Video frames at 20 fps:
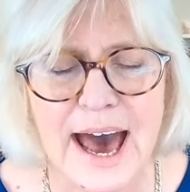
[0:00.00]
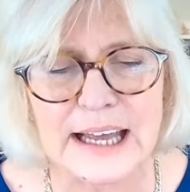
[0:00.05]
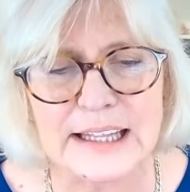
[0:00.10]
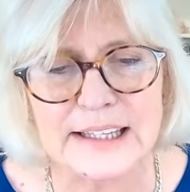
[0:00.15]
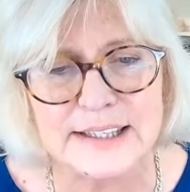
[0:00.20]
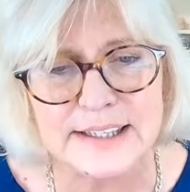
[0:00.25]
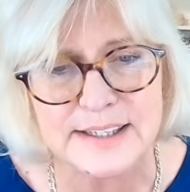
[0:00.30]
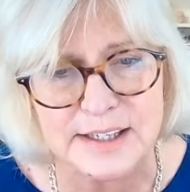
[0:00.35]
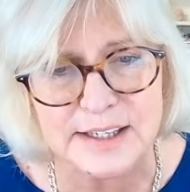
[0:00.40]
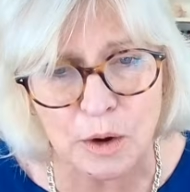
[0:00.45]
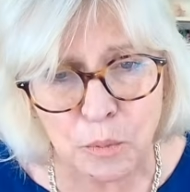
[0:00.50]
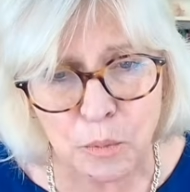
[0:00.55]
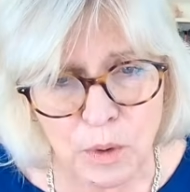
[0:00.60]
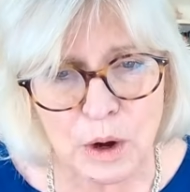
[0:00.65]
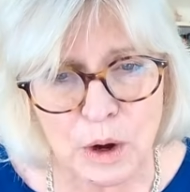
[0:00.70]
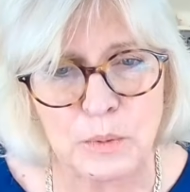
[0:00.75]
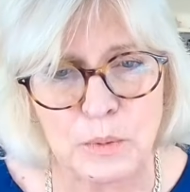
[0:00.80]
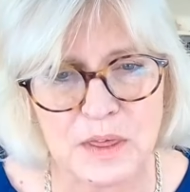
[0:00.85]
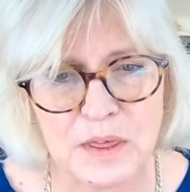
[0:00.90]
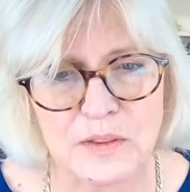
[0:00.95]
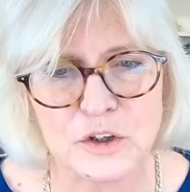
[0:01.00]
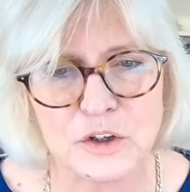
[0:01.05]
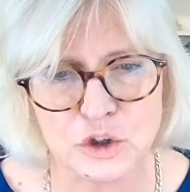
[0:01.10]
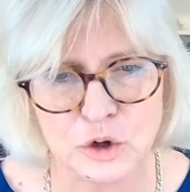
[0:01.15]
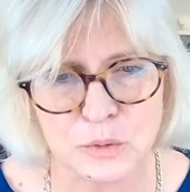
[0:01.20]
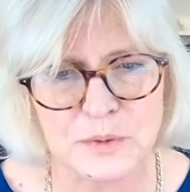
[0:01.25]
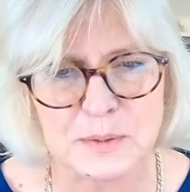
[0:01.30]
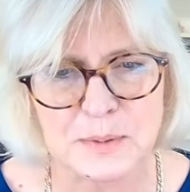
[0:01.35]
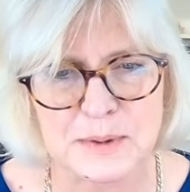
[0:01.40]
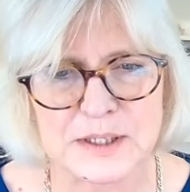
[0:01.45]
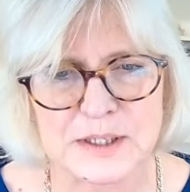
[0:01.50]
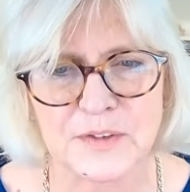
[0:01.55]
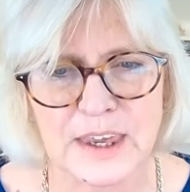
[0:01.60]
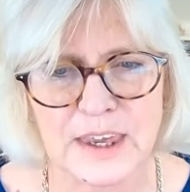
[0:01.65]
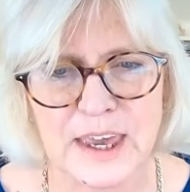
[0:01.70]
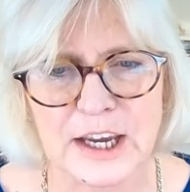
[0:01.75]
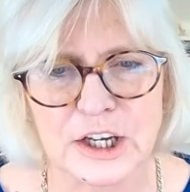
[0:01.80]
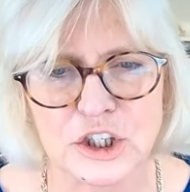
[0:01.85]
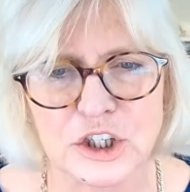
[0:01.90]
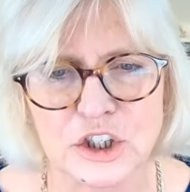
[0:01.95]
and somewhere within the job
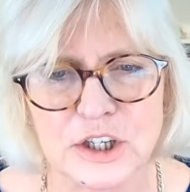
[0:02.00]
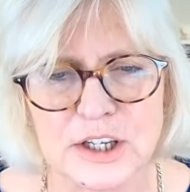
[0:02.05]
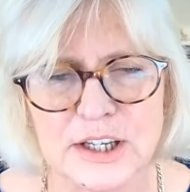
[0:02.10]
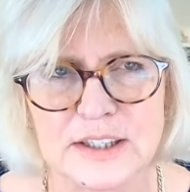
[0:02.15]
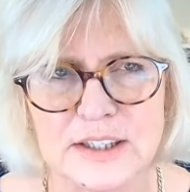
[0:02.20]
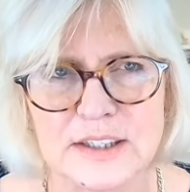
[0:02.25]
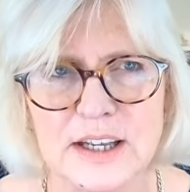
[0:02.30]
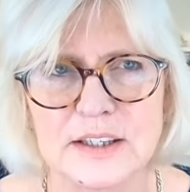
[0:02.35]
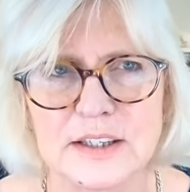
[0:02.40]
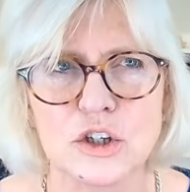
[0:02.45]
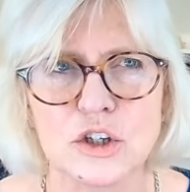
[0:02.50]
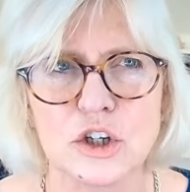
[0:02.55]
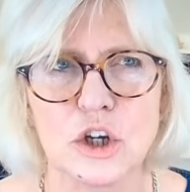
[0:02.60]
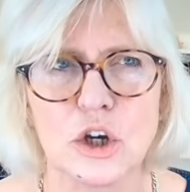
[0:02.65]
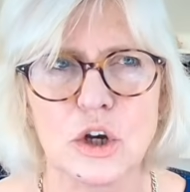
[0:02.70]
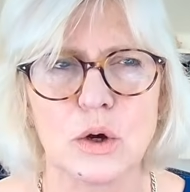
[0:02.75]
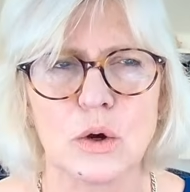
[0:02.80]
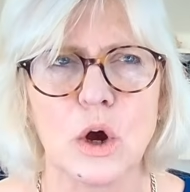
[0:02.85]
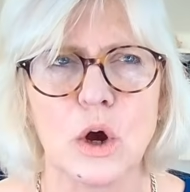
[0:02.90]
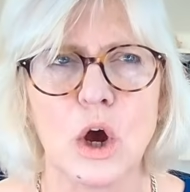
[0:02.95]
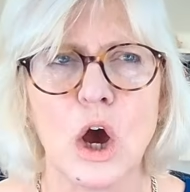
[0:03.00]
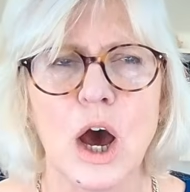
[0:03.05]
specification it says to you,